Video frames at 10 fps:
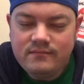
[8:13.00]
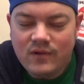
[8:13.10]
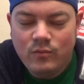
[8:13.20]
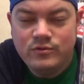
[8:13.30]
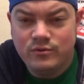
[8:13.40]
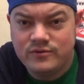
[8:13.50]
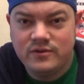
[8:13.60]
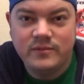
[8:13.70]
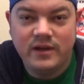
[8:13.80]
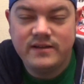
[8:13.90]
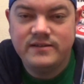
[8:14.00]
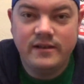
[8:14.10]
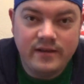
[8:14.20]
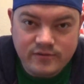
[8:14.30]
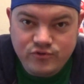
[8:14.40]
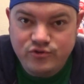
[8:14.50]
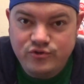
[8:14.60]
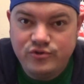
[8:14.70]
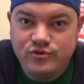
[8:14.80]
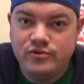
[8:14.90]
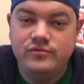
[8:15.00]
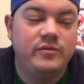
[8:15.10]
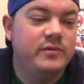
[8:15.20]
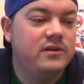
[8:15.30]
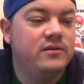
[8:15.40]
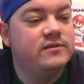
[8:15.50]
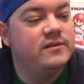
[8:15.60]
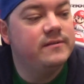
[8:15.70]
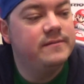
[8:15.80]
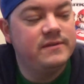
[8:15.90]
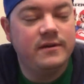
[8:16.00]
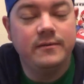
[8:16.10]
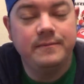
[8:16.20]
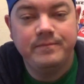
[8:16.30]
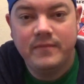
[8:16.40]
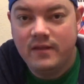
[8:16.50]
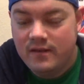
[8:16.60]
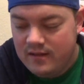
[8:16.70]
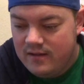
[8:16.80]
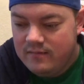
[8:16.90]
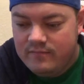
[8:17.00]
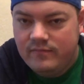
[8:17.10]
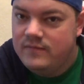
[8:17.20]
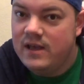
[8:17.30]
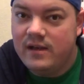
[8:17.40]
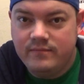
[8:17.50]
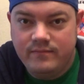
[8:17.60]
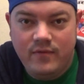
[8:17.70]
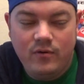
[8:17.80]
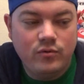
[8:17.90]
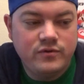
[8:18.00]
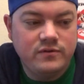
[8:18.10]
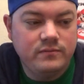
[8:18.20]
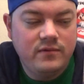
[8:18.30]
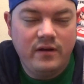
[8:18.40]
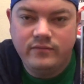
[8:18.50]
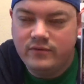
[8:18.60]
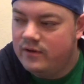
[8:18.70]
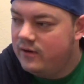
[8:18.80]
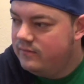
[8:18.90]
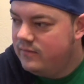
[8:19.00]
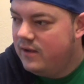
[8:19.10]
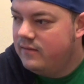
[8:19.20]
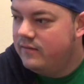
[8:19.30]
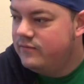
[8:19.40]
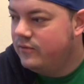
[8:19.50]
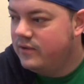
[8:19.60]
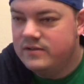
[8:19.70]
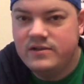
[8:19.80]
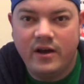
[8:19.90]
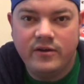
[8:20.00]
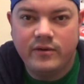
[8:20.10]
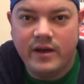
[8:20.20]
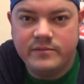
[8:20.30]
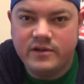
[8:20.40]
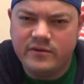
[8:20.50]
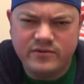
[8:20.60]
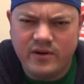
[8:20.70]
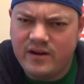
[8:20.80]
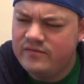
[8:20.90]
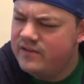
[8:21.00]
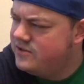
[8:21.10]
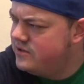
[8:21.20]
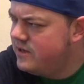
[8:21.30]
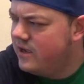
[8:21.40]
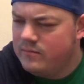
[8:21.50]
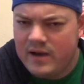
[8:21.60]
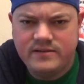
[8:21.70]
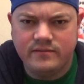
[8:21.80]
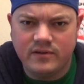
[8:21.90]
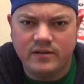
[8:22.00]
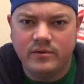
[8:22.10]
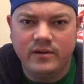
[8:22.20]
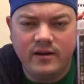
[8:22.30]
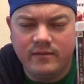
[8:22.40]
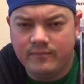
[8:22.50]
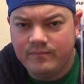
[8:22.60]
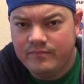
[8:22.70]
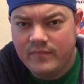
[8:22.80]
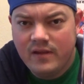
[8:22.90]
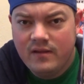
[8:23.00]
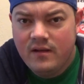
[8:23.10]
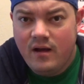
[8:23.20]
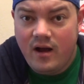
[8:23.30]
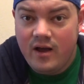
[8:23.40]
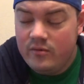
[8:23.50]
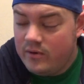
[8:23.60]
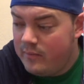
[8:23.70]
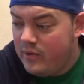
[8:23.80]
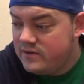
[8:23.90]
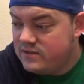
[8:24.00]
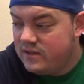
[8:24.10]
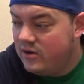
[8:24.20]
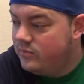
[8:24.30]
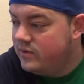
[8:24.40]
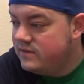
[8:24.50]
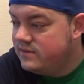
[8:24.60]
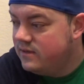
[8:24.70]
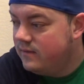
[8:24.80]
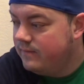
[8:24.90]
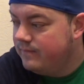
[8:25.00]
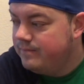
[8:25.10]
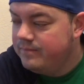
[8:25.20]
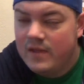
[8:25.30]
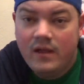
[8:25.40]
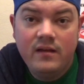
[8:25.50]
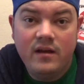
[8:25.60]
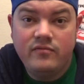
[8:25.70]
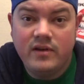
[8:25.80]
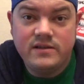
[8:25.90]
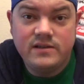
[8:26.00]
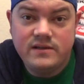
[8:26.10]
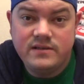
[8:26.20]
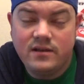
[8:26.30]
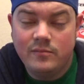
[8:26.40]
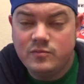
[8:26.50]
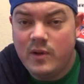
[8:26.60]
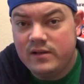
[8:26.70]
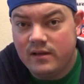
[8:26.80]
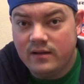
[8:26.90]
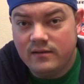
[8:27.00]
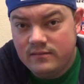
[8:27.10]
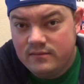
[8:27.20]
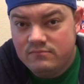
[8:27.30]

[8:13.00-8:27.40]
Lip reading: It was awesome that I could sit there drumming along to. So yeah, awesome. You know, I loved all the Guitar Hero games. I know it's gone out of fashion now massively, but I personally hope it's a franchise that comes back again.